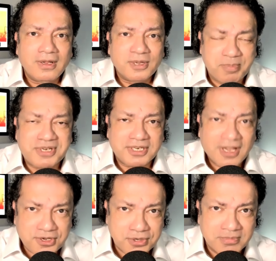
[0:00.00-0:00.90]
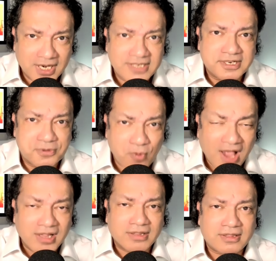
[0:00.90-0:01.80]
You're busy accumulating
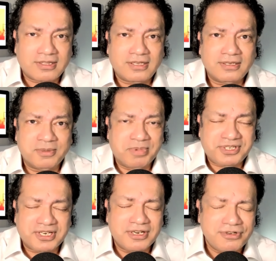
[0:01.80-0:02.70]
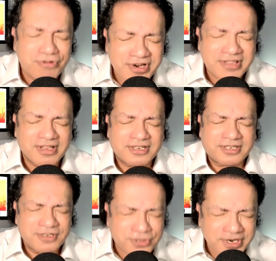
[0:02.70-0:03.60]
wealth. You're busy doing this
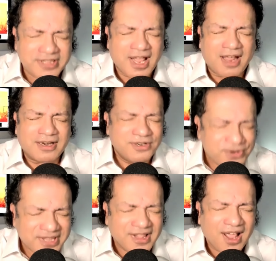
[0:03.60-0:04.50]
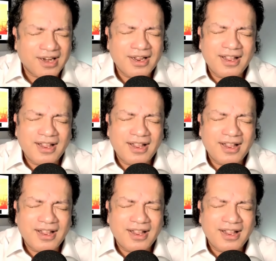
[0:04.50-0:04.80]
and doing that and doing that.